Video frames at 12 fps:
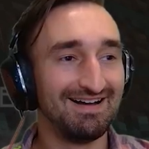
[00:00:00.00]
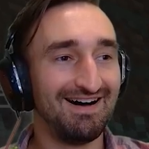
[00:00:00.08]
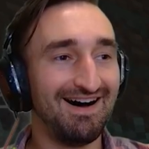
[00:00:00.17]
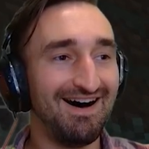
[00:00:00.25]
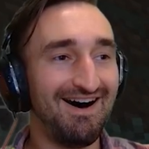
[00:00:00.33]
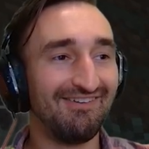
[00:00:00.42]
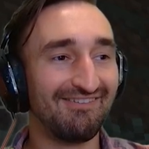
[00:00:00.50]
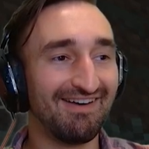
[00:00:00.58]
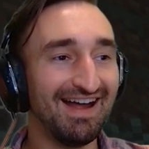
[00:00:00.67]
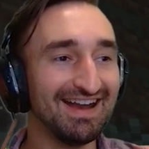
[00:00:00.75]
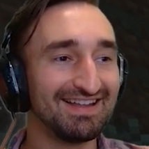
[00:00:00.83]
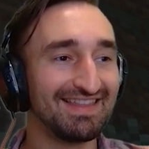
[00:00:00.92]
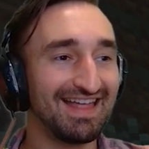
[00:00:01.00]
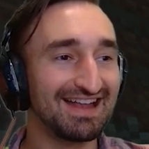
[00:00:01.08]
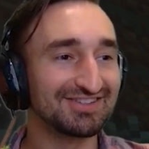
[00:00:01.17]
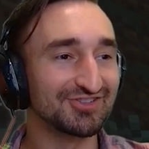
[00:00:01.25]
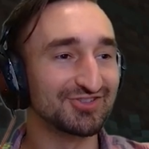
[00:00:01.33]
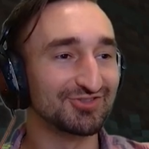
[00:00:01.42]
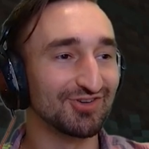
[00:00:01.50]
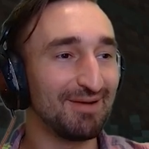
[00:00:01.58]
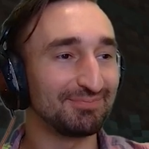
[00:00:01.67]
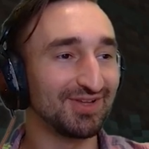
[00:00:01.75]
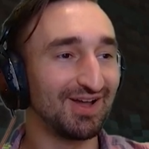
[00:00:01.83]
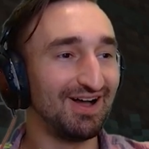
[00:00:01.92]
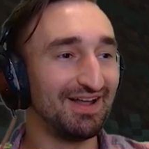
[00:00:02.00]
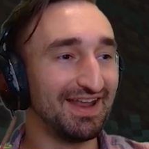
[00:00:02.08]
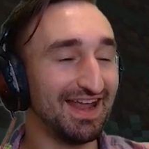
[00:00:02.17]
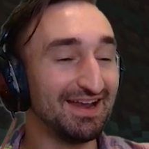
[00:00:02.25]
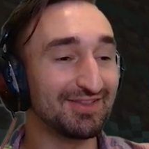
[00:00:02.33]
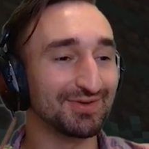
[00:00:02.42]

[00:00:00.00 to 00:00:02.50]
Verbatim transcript: All right, and that just dropped on in.